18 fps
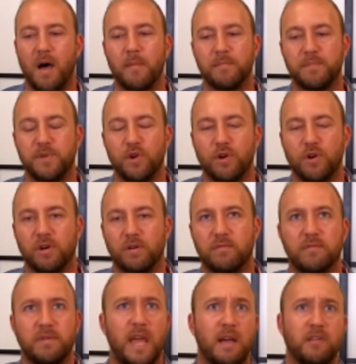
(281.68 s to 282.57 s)

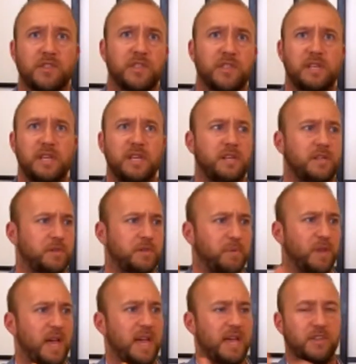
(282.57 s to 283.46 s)
your LCD
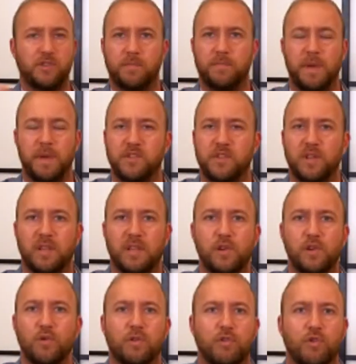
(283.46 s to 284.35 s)
displays, basically
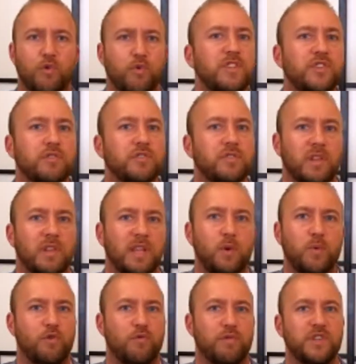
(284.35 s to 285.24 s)
your
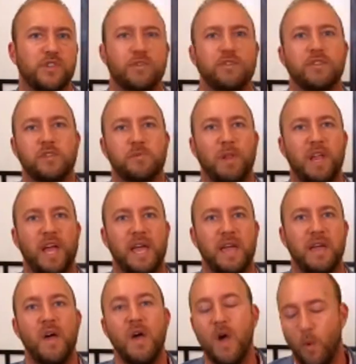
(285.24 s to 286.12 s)
liquid crystal
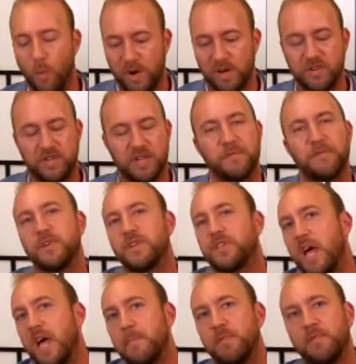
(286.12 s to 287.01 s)
display, when a different
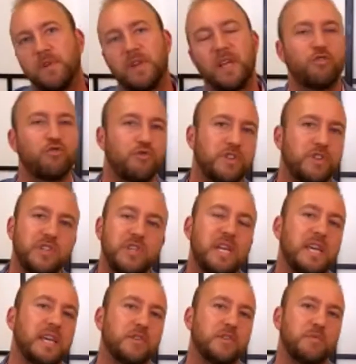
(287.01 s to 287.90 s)
type of electricity
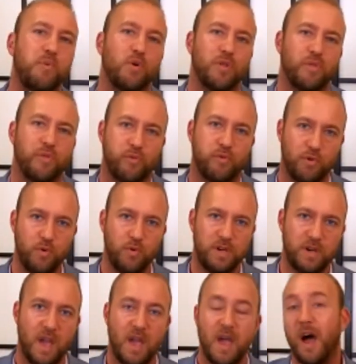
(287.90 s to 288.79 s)
is put through
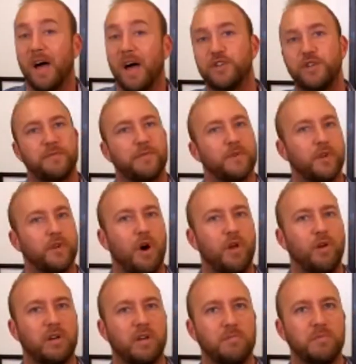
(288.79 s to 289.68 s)
it, a different
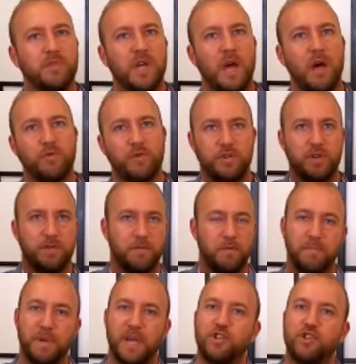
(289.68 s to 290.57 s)
color comes out, a
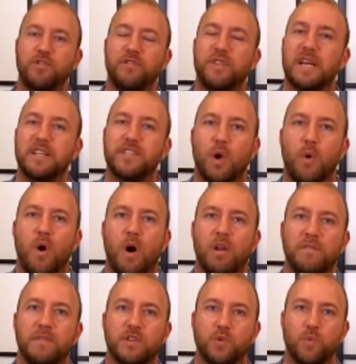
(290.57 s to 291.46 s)
different picture. That's how all
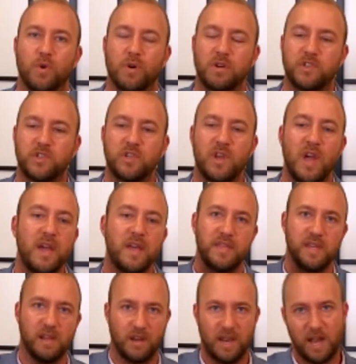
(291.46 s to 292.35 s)
of this works.
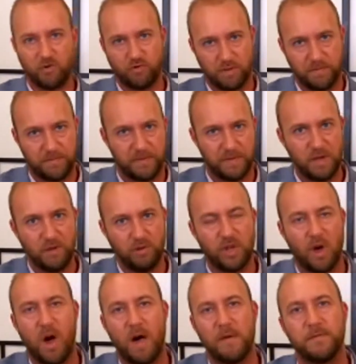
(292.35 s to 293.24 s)
The electric field
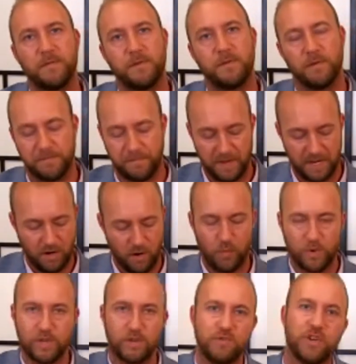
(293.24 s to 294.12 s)
off of your finger
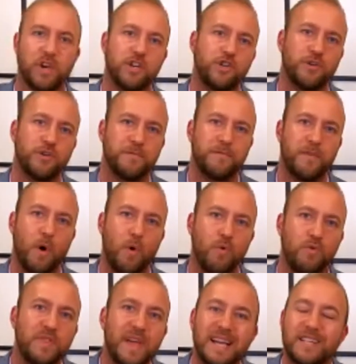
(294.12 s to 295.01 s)
when you touch your
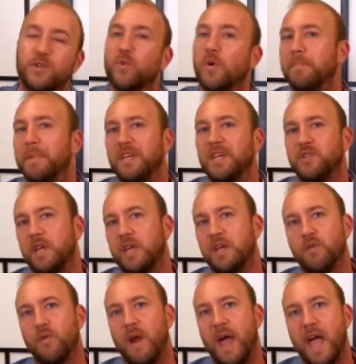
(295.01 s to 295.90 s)
phone, that's what makes it
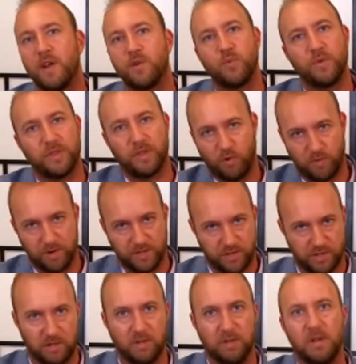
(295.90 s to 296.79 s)
interact with the
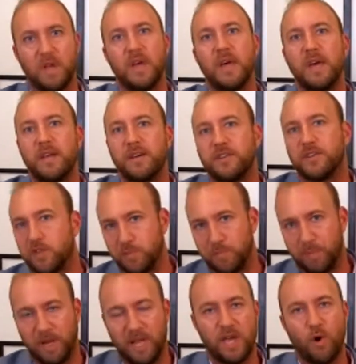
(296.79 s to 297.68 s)
crystal
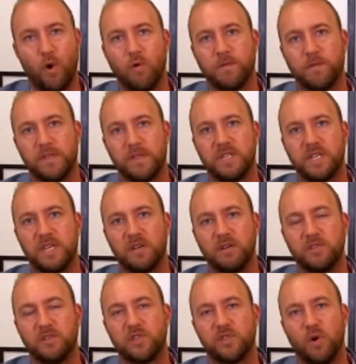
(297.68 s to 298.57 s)
display over the
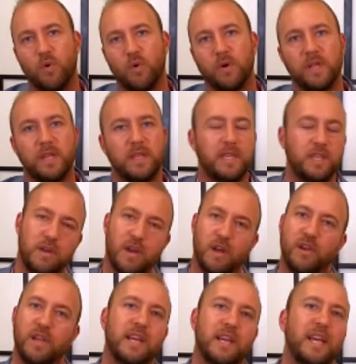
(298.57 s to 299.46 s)
deal. So
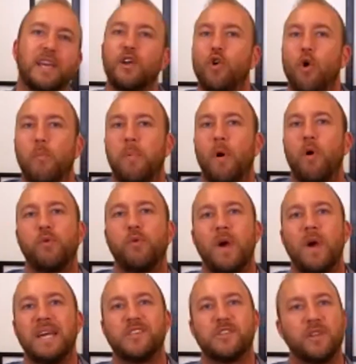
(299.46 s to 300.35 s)
it can go both
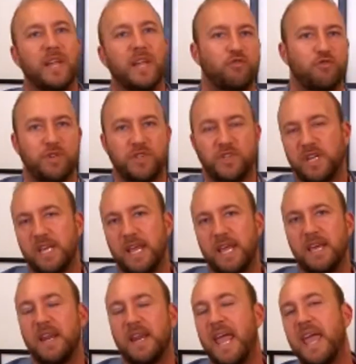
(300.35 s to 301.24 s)
ways, electricity
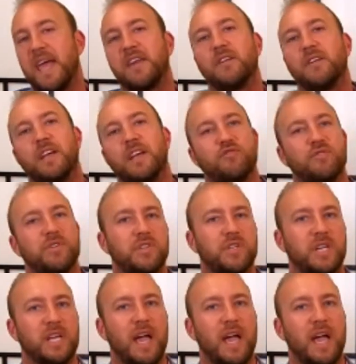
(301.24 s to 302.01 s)
in and electricity